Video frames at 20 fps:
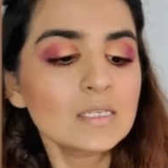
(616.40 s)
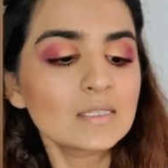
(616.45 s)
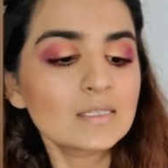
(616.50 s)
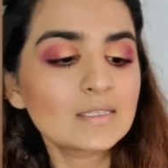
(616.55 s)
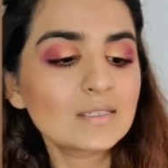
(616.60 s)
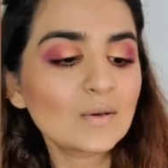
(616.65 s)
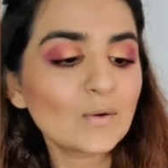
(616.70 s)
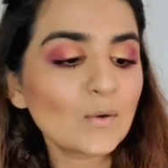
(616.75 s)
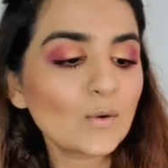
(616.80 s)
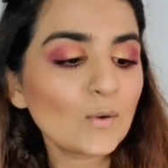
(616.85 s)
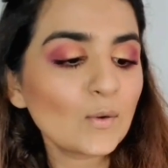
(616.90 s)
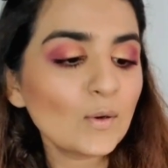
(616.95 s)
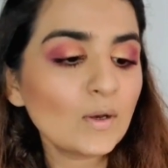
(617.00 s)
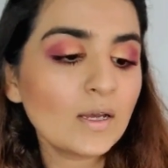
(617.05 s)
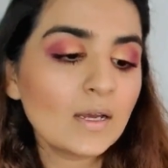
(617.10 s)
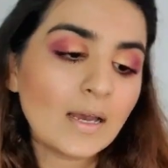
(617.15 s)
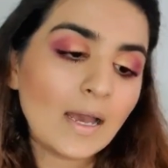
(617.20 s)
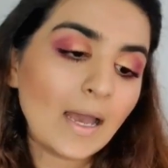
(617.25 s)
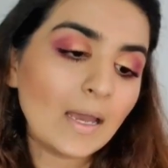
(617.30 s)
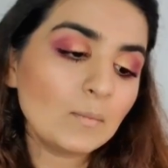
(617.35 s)
So
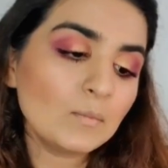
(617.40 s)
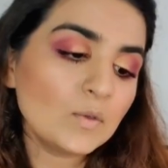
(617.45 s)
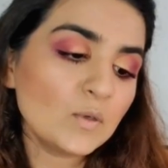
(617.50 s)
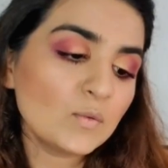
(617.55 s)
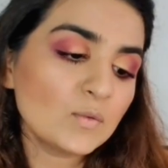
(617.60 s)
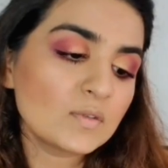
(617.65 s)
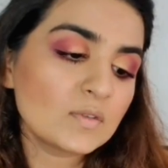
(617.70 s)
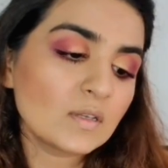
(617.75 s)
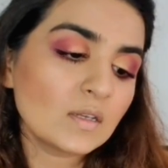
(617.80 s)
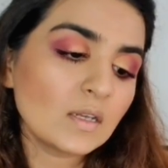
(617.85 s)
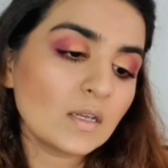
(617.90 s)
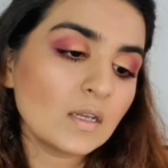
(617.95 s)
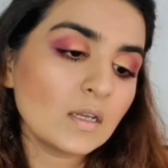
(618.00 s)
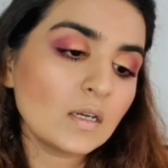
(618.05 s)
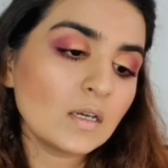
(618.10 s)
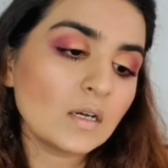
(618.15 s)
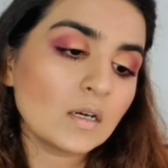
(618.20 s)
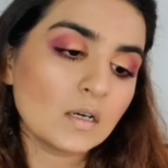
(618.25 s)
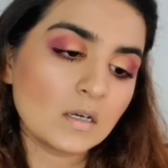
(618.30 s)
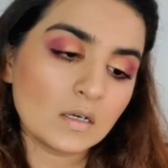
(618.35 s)
I'm using
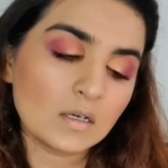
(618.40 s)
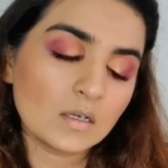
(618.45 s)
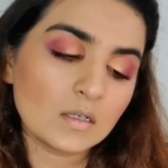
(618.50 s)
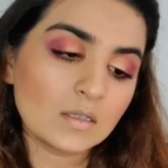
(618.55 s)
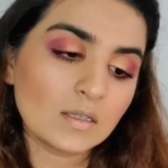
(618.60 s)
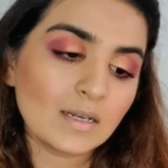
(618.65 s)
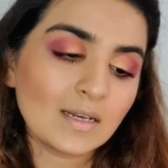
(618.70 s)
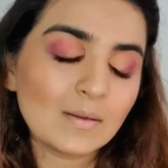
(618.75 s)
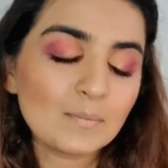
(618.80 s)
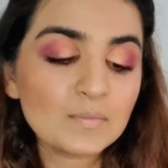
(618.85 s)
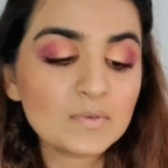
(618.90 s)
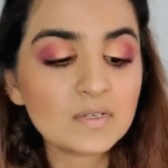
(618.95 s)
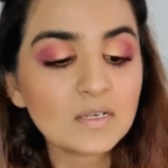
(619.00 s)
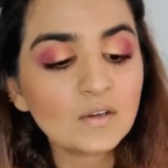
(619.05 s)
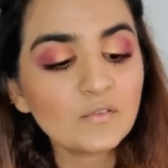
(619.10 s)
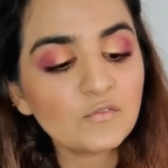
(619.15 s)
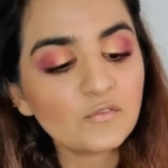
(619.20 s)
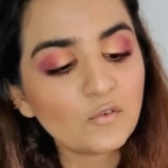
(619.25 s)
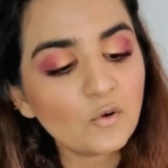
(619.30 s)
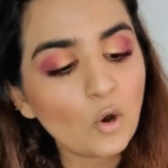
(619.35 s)
the lipstick
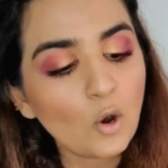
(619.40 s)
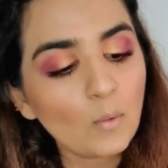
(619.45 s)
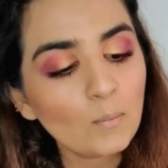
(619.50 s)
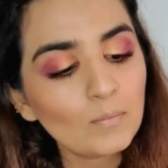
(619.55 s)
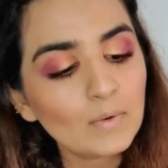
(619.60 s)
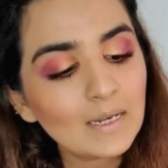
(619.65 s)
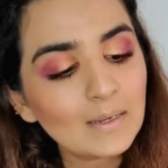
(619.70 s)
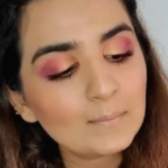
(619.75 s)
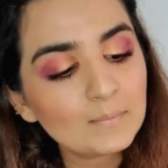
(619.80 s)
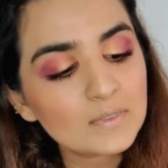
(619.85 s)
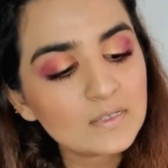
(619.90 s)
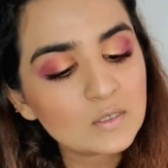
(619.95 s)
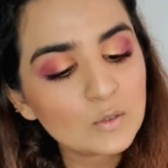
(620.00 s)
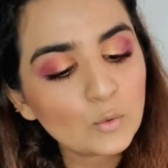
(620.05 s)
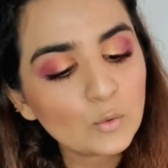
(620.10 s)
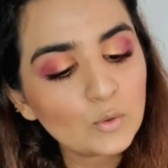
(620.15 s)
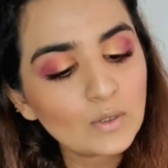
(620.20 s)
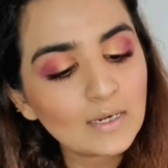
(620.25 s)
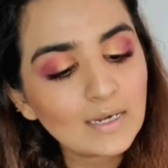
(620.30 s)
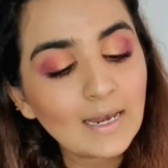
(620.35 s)
from Lips
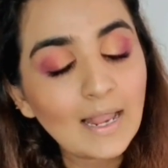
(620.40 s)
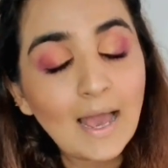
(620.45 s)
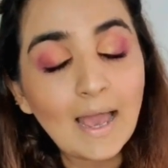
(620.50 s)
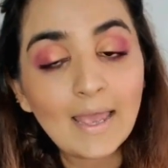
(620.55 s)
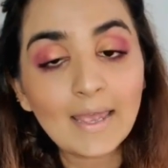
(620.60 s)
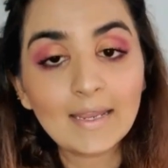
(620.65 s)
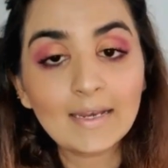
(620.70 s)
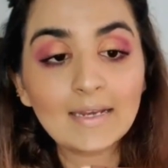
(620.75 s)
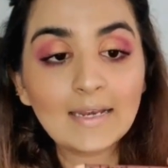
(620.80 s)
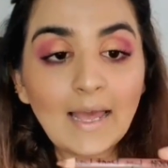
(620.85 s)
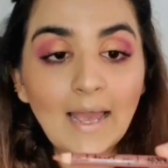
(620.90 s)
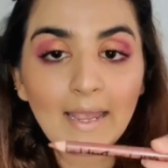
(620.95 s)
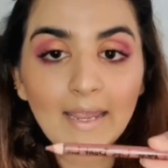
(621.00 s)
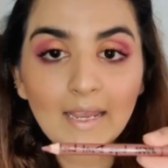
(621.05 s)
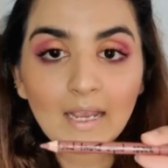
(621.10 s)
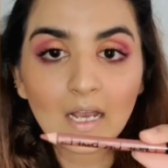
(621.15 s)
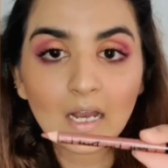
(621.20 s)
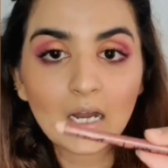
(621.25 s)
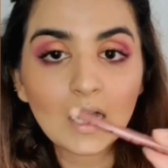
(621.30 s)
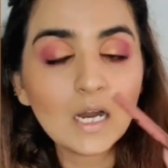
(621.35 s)
Don't Lie,
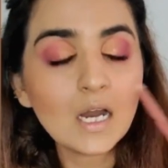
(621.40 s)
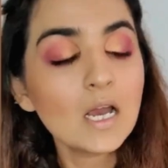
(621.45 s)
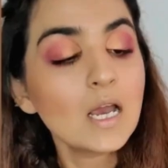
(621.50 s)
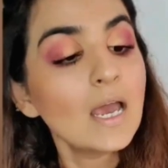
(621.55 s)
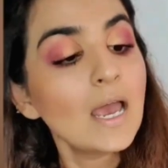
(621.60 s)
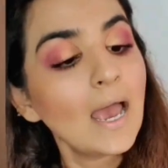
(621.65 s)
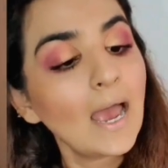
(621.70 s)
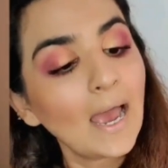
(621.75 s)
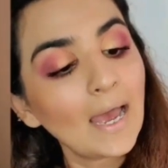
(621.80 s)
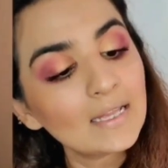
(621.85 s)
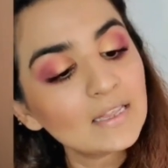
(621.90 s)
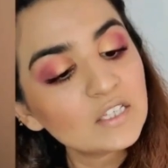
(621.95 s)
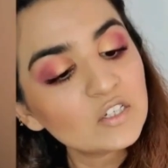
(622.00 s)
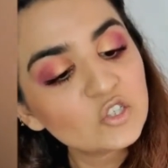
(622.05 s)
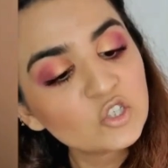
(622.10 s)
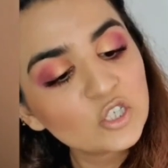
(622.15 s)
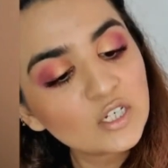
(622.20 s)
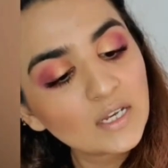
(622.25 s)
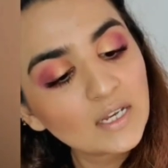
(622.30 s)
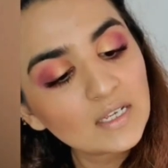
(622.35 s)
Nykaa, and the
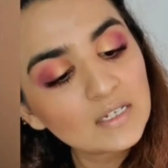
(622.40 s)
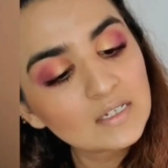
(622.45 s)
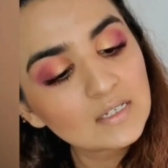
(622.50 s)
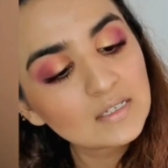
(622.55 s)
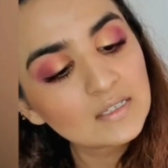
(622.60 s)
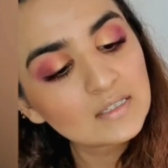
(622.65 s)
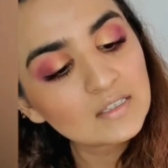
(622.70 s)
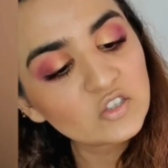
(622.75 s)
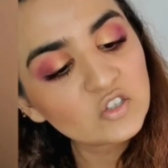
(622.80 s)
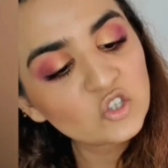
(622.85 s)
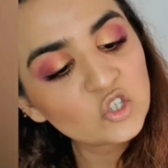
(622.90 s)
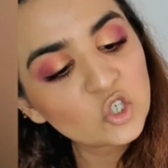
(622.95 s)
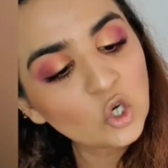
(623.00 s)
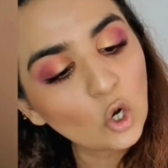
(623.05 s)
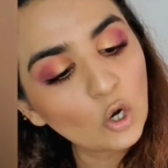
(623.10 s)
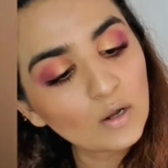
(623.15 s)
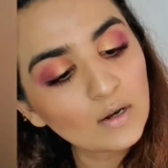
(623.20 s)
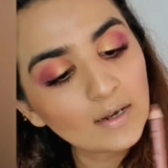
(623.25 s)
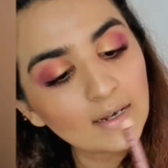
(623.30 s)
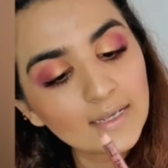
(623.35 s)
shade is
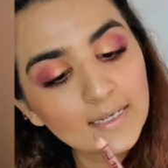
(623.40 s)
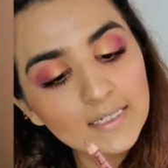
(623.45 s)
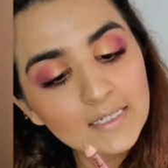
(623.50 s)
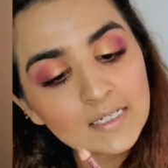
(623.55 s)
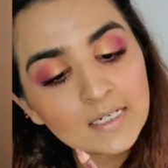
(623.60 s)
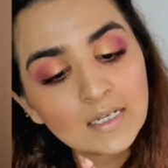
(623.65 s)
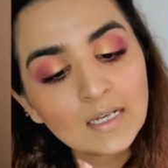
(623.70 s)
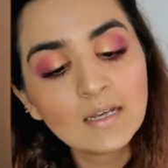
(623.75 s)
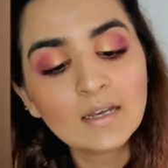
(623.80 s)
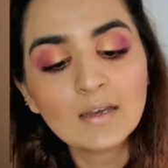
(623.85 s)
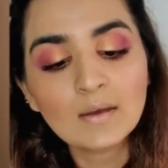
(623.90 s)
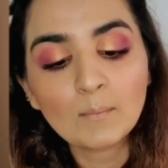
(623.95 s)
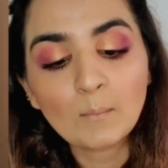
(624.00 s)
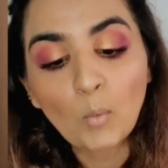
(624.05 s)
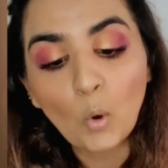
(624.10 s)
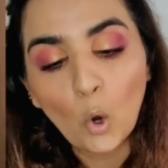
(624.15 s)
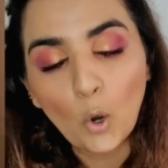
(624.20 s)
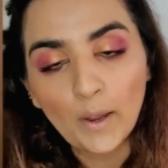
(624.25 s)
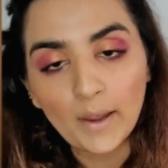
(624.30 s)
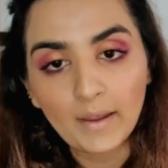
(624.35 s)
Chocolate
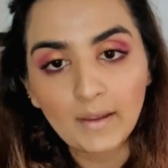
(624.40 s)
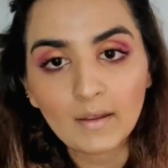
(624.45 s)
Boy.